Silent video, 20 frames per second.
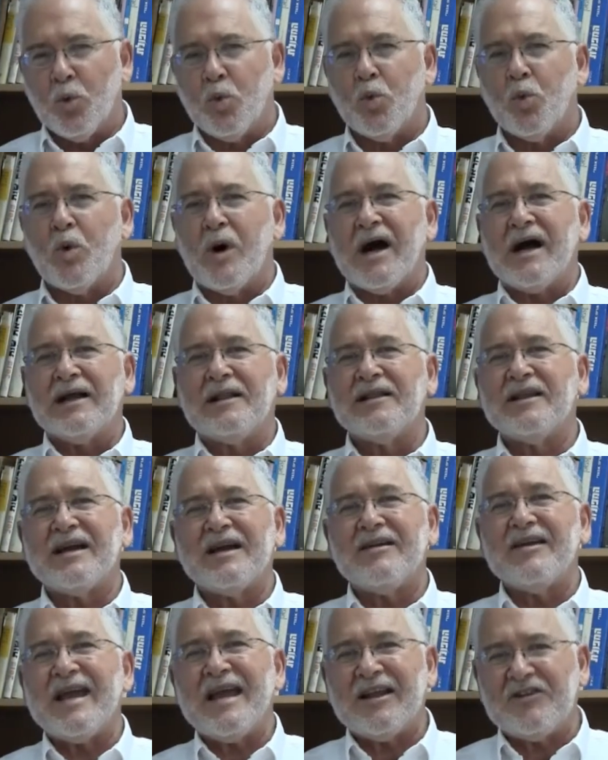while
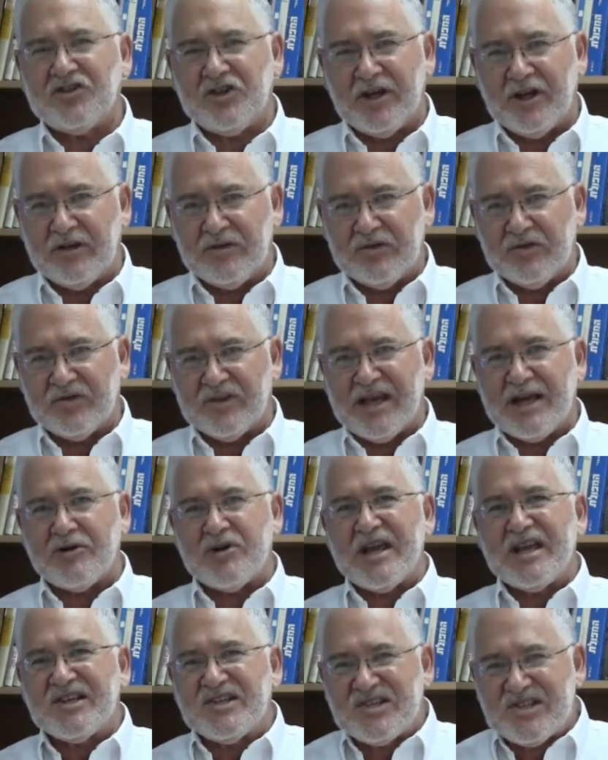they're at it, they're
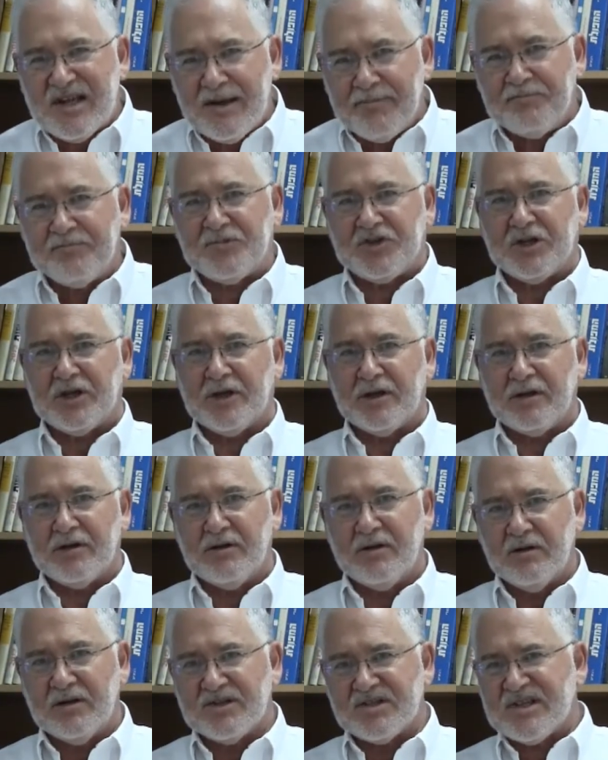exempting
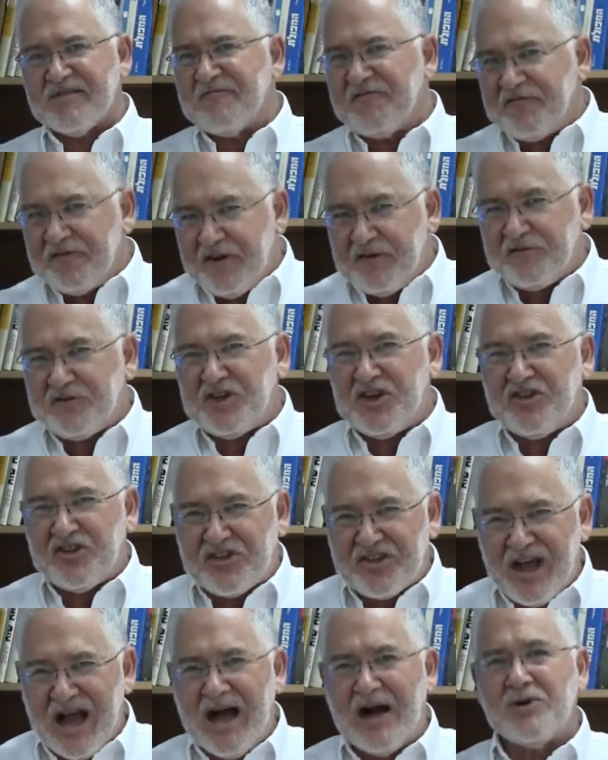some
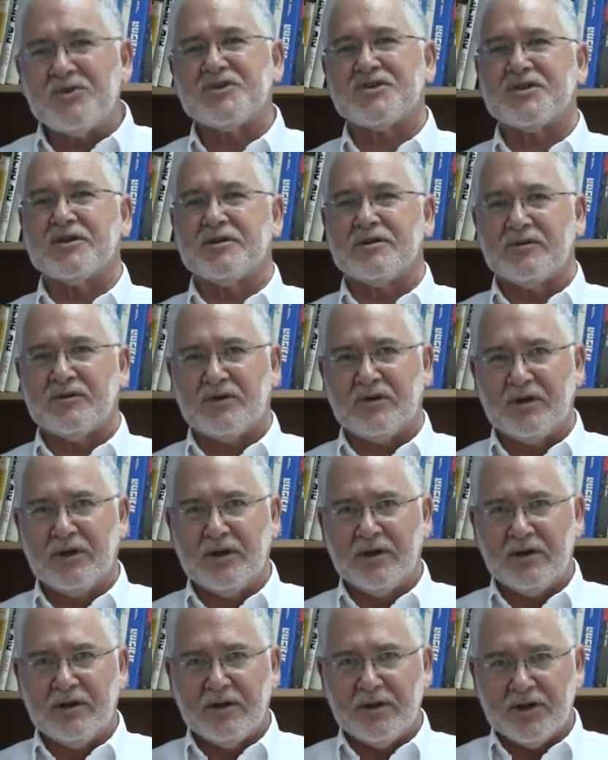50,000
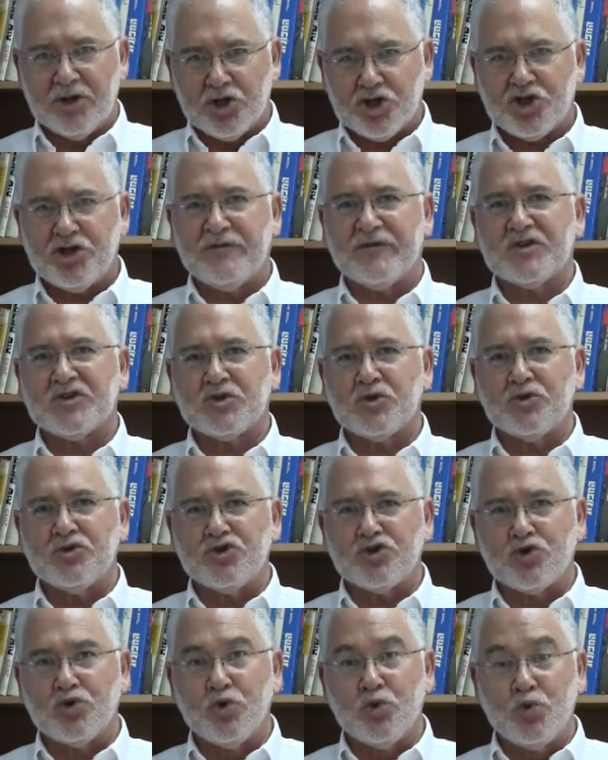yeshiva
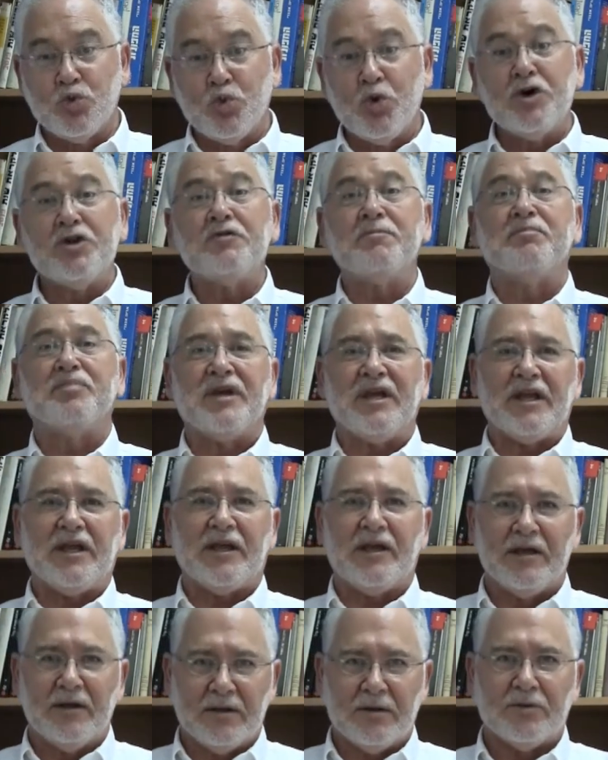students who would
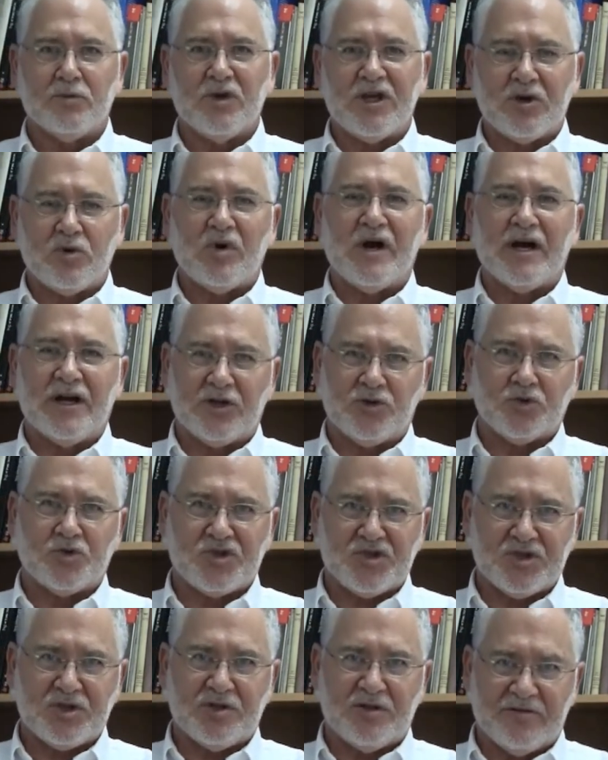be required to
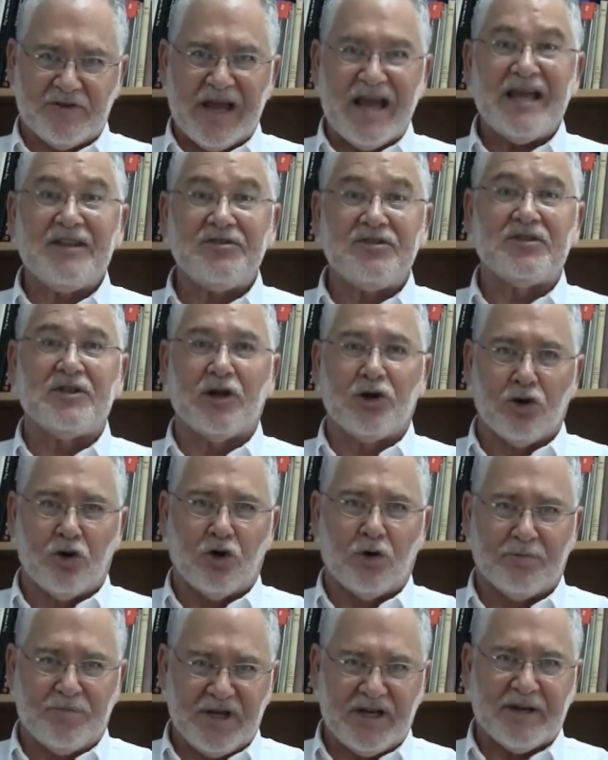serve had the
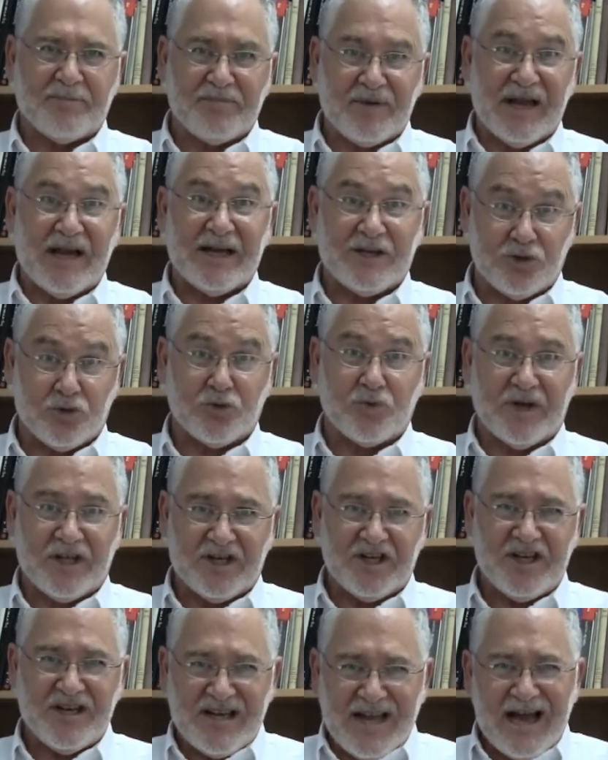law been applied
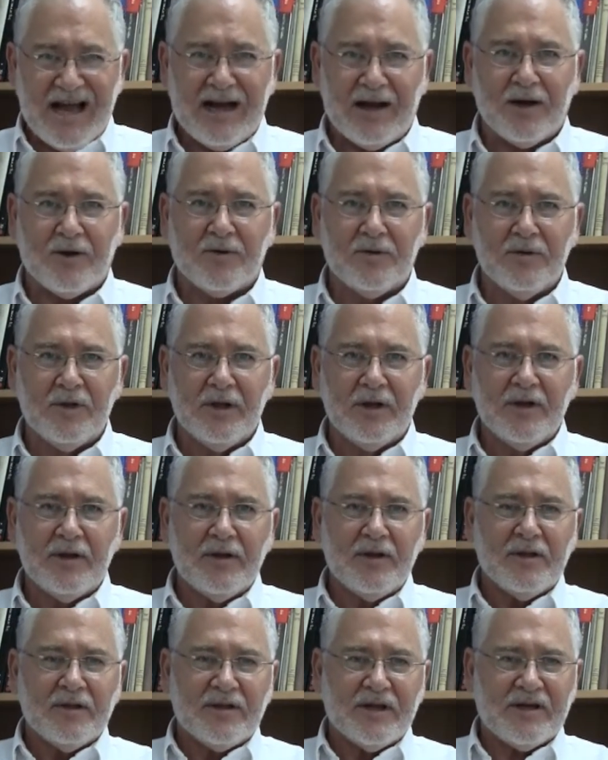already. Now,
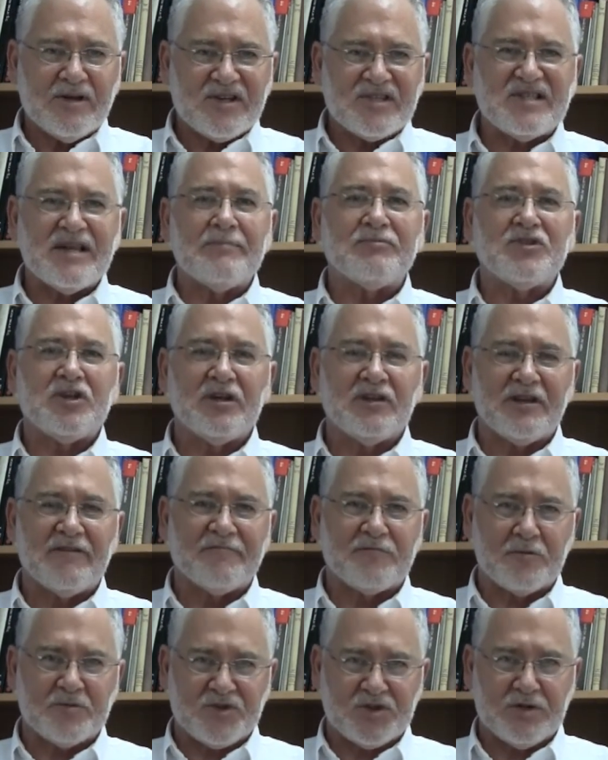they're exempting them
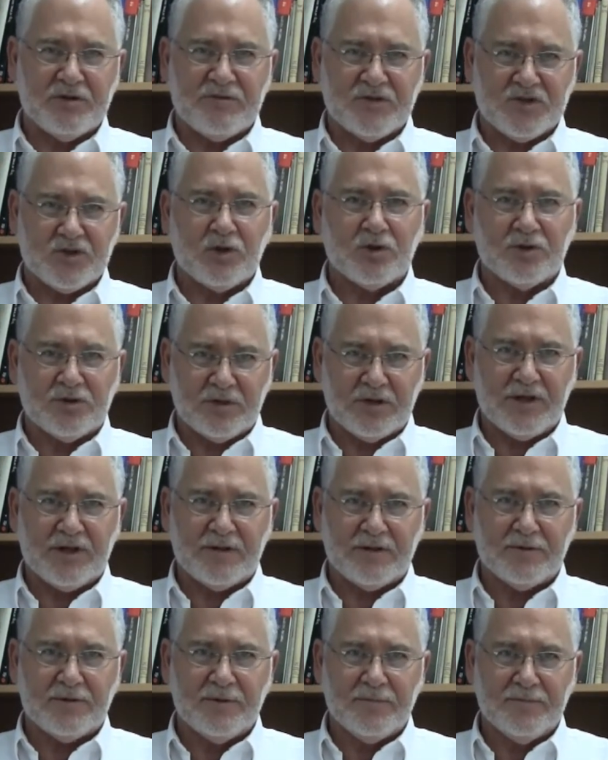from service altogether.